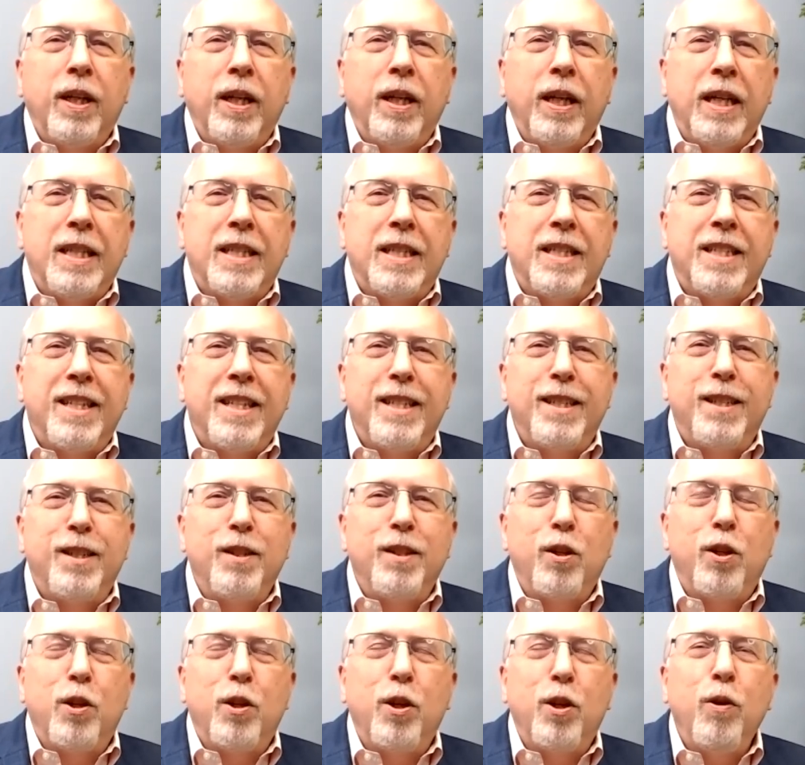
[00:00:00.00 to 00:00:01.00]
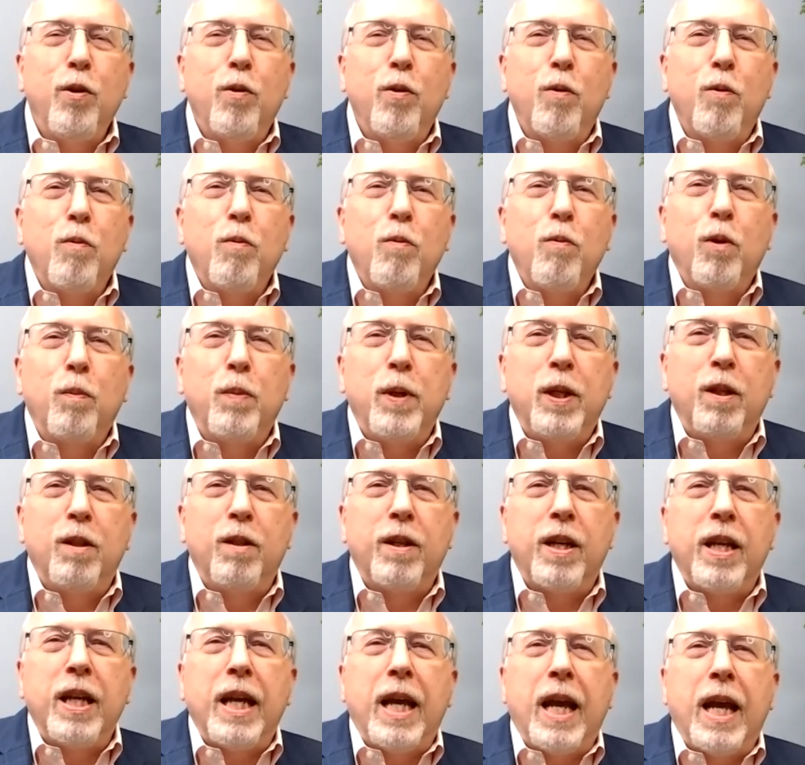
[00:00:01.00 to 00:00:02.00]
in season 2, we'll be
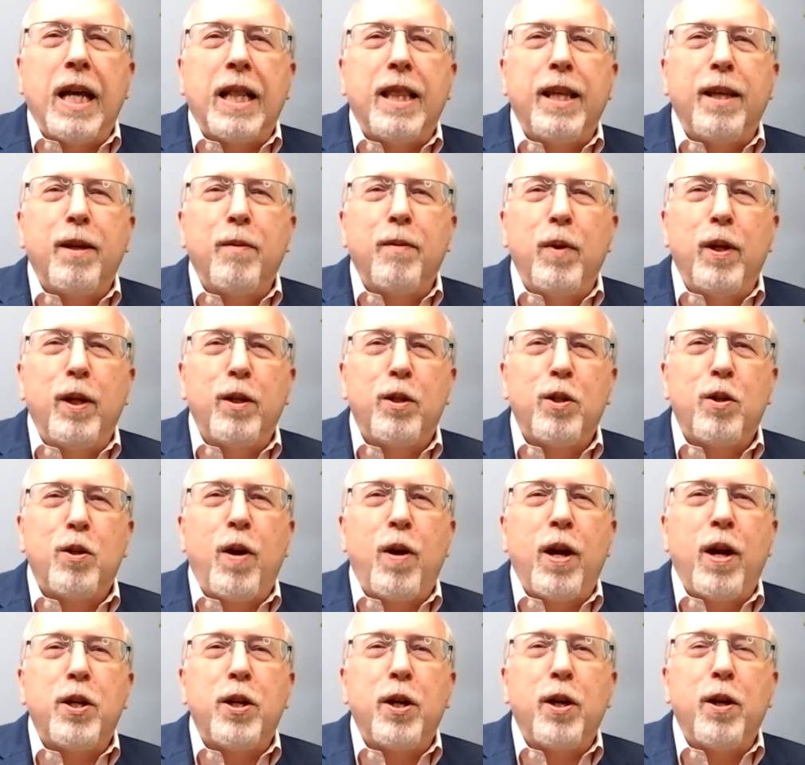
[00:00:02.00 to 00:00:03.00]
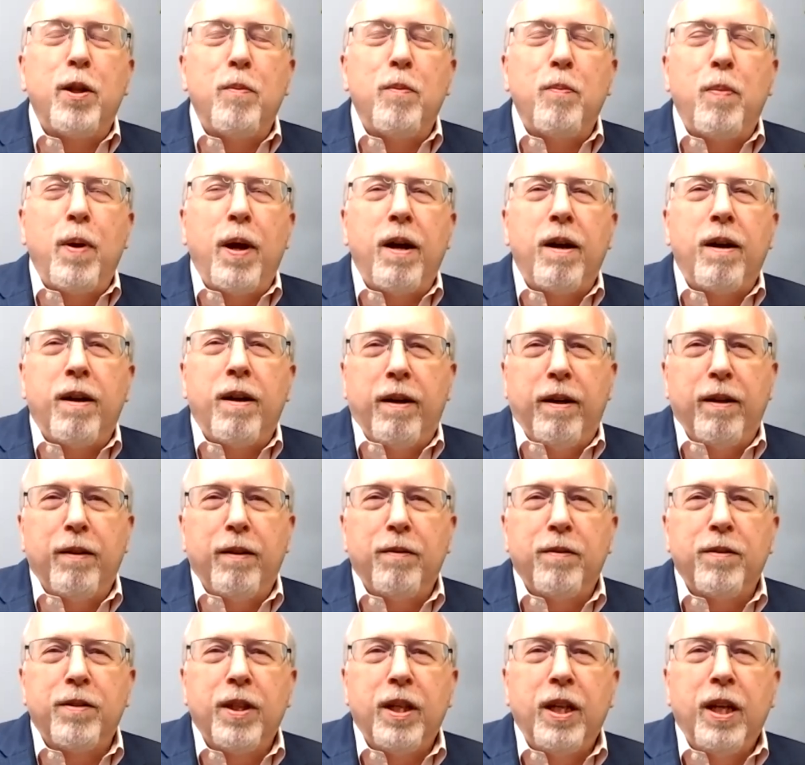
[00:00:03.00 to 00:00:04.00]
looking at the administration
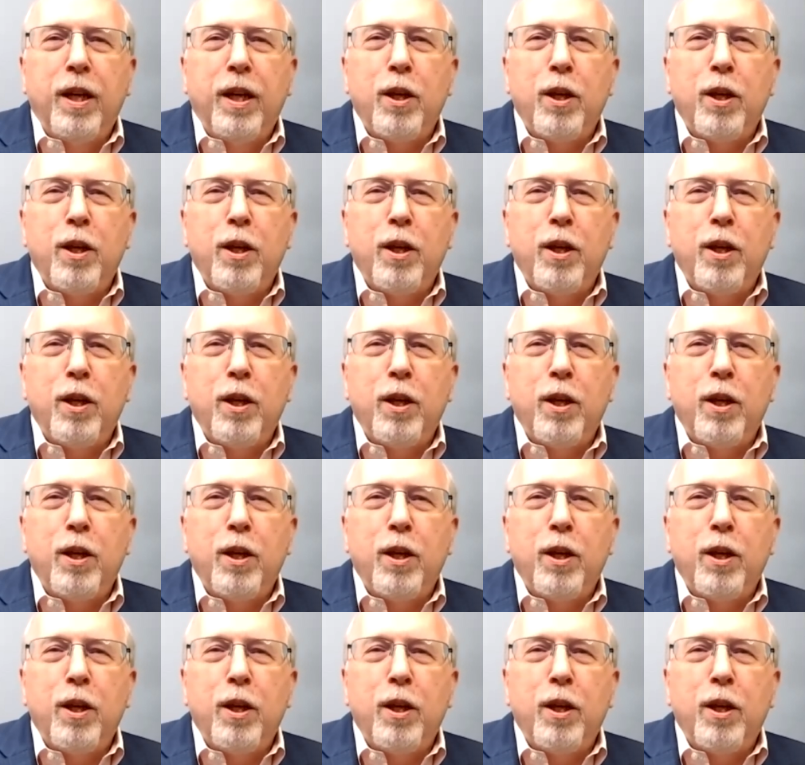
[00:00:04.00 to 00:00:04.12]
imperatives.